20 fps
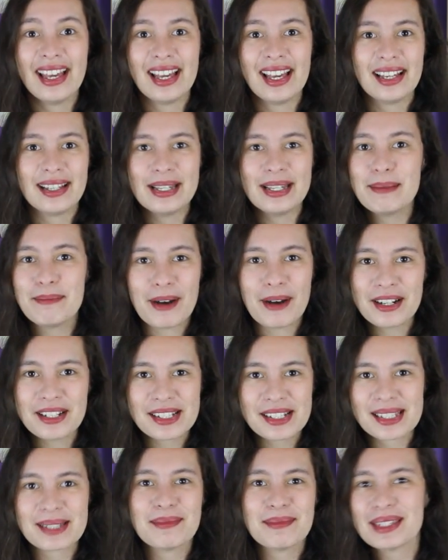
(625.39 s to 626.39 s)
he
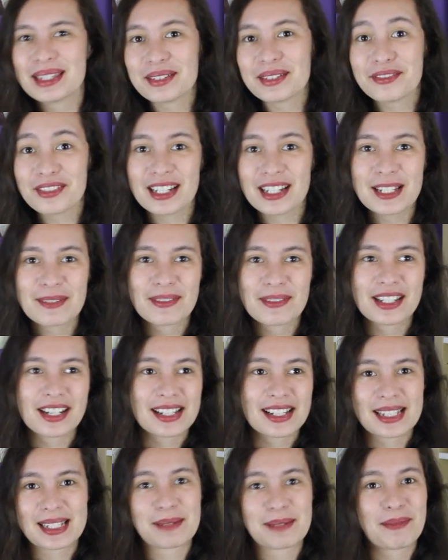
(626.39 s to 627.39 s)
punches him in the face
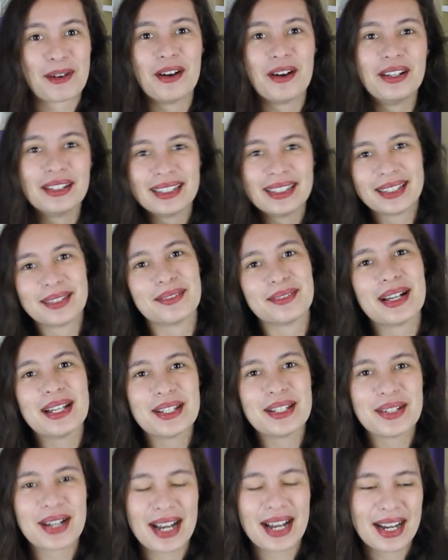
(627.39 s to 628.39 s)
because it's apparently the
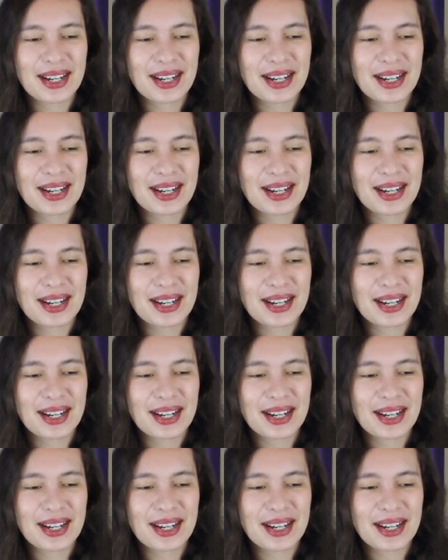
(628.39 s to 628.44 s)
way